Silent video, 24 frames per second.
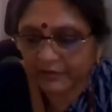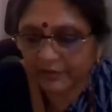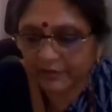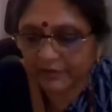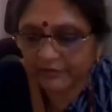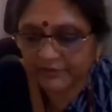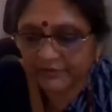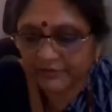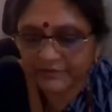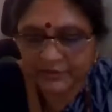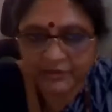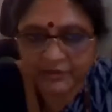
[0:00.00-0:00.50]
thought
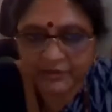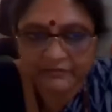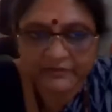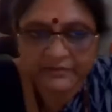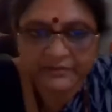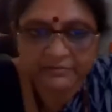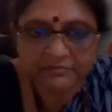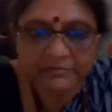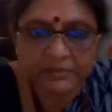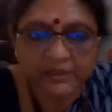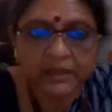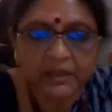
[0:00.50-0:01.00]
it was not
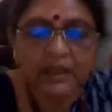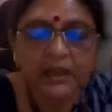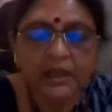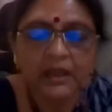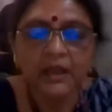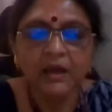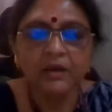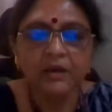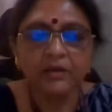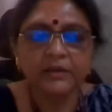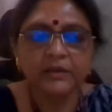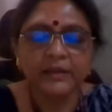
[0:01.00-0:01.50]
visible.
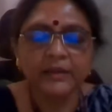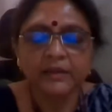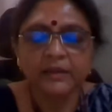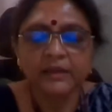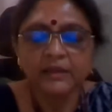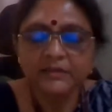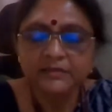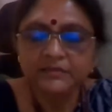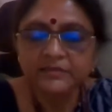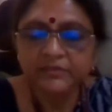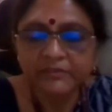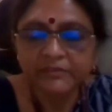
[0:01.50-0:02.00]

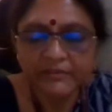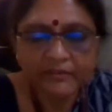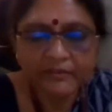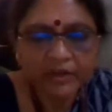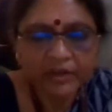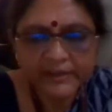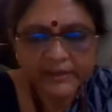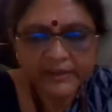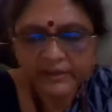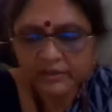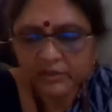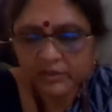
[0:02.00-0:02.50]
Okay. So we've
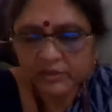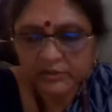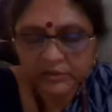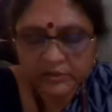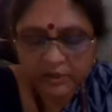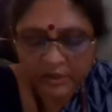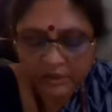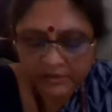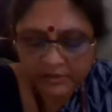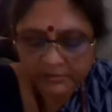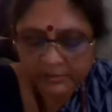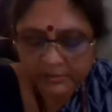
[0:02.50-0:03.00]
already
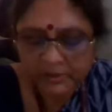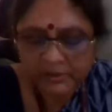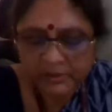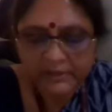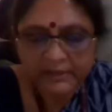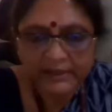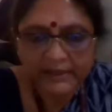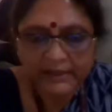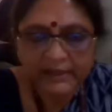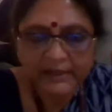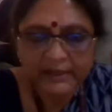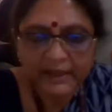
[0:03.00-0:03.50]
talked about
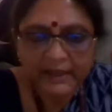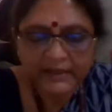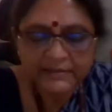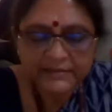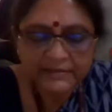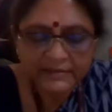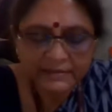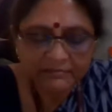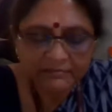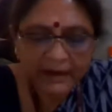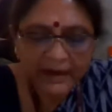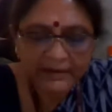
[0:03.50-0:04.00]
the
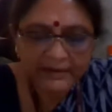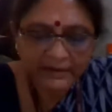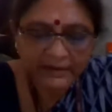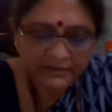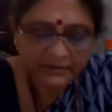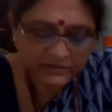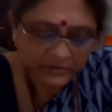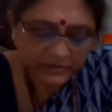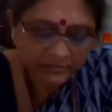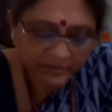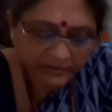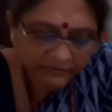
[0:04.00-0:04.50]
NIC
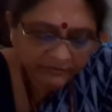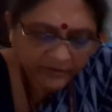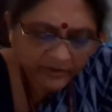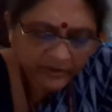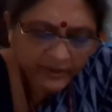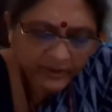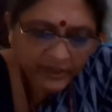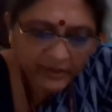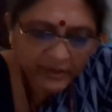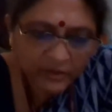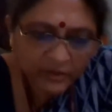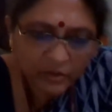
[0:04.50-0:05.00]
mandate. So
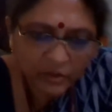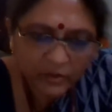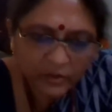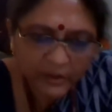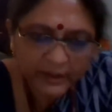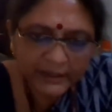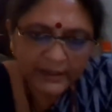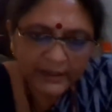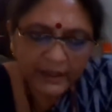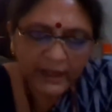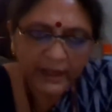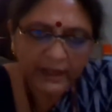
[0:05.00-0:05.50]
before I go
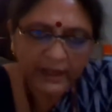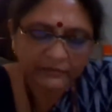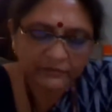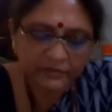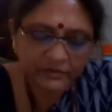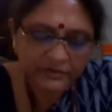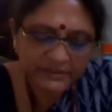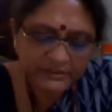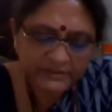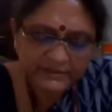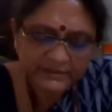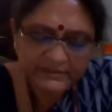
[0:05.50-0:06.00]
ahead, I
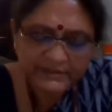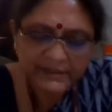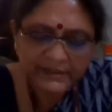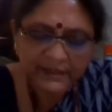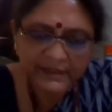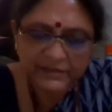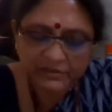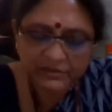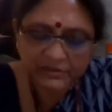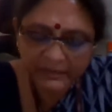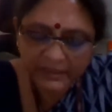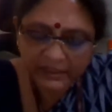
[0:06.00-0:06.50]
would just
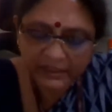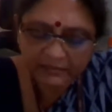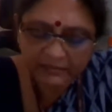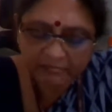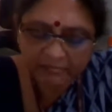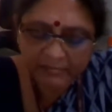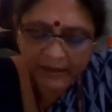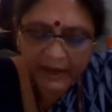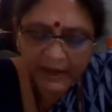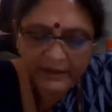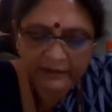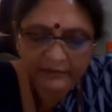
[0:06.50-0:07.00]
like to make a
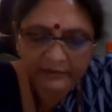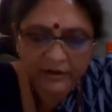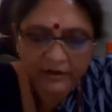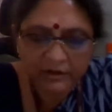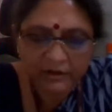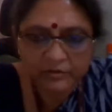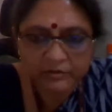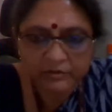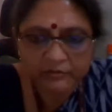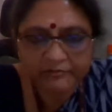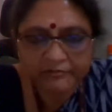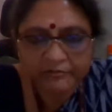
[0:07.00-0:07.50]

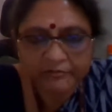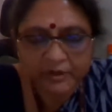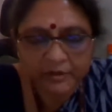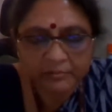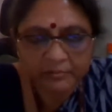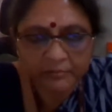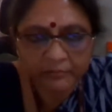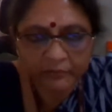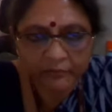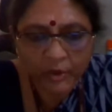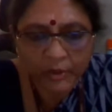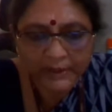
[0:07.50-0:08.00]
background of
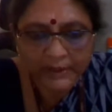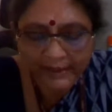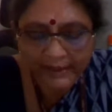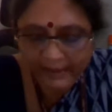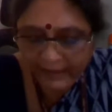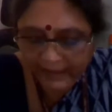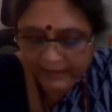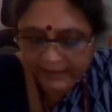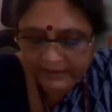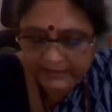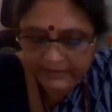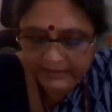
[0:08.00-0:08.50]
what
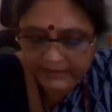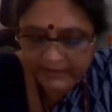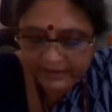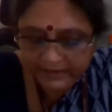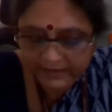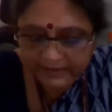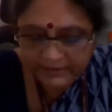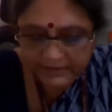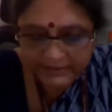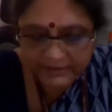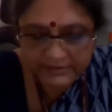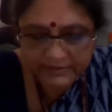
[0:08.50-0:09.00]
NIC
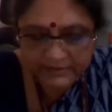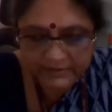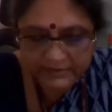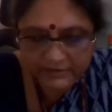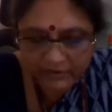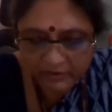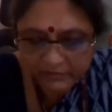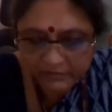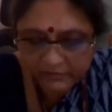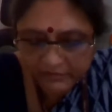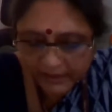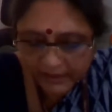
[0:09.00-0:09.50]
consists
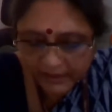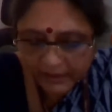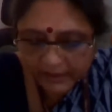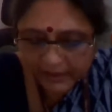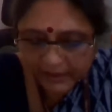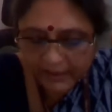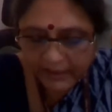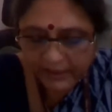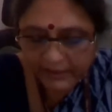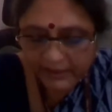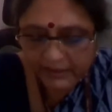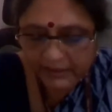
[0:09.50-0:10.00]
of.
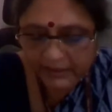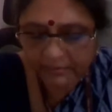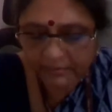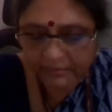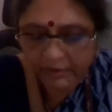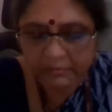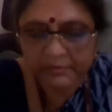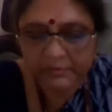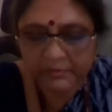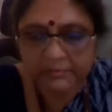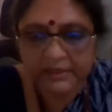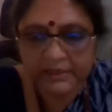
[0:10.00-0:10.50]
It'll
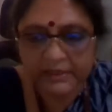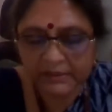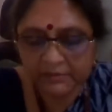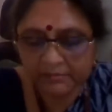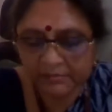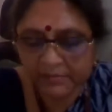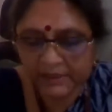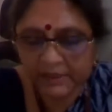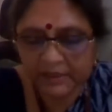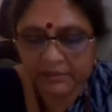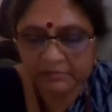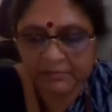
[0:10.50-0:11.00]

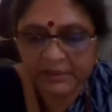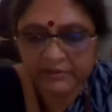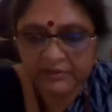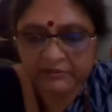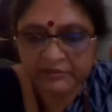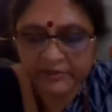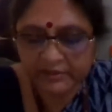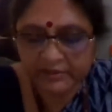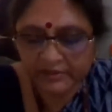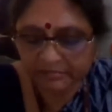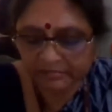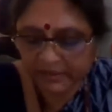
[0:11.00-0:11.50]
probably be a bit
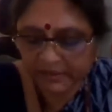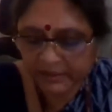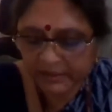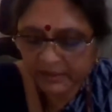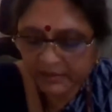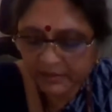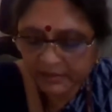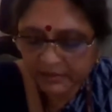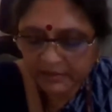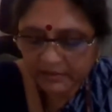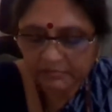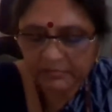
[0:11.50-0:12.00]
of a
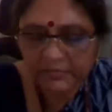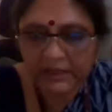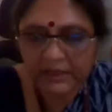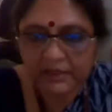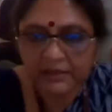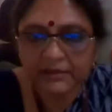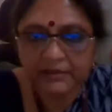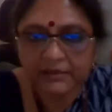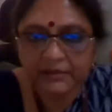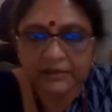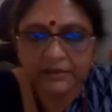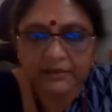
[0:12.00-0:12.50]
repeat,
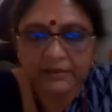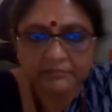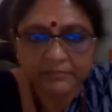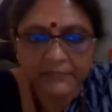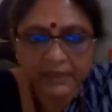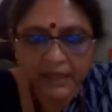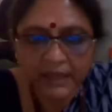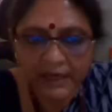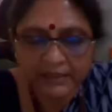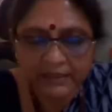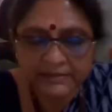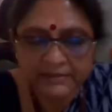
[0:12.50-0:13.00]
but uh,
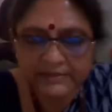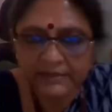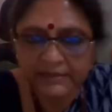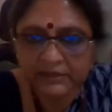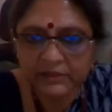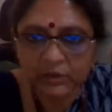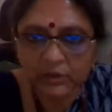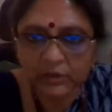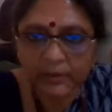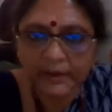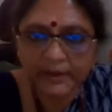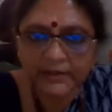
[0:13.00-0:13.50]
I'd still
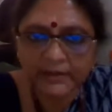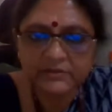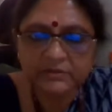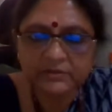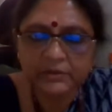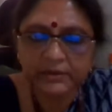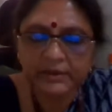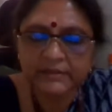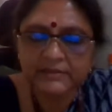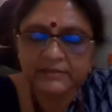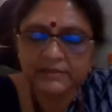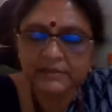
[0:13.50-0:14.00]
go ahead.
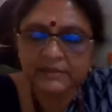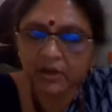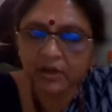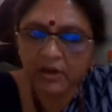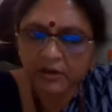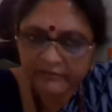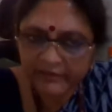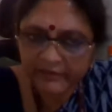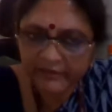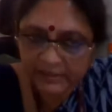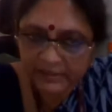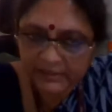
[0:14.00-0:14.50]
So it's a
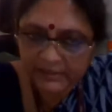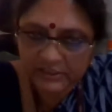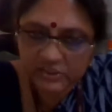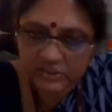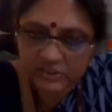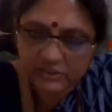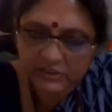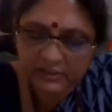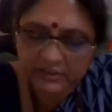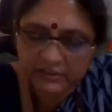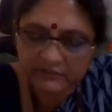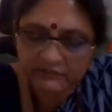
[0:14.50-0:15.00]
lot of
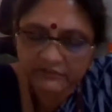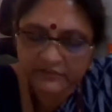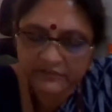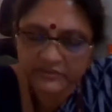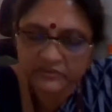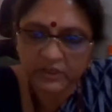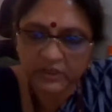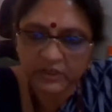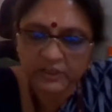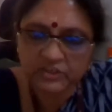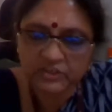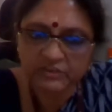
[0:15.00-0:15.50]
digital
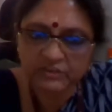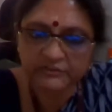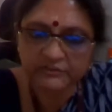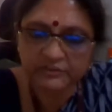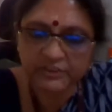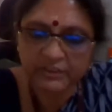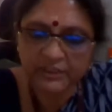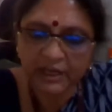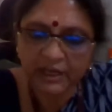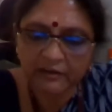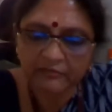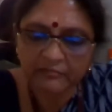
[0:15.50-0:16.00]
infrastructure for
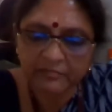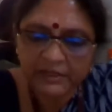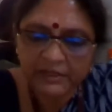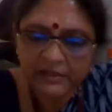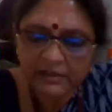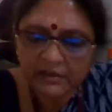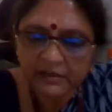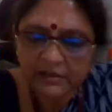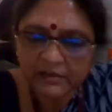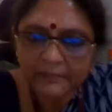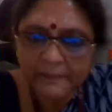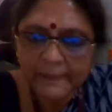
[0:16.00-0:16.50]
the
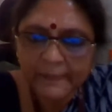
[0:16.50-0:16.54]
government.